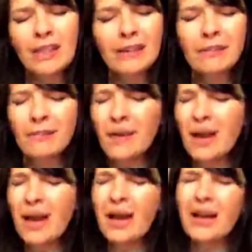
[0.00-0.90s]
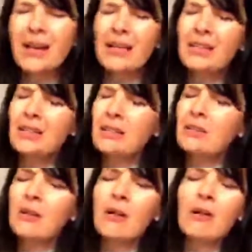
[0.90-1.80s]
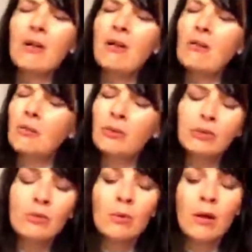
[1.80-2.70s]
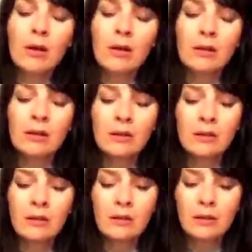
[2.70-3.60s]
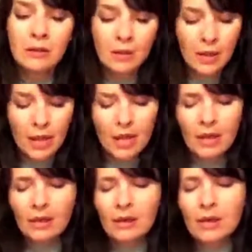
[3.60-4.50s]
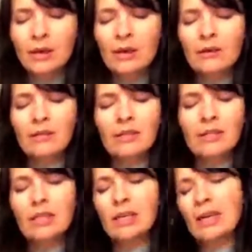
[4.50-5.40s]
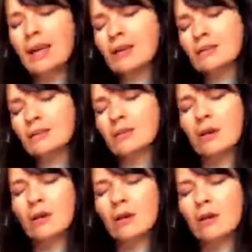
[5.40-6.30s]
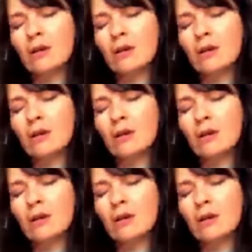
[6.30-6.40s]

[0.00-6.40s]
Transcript: The fight is almost won. Love is the answer.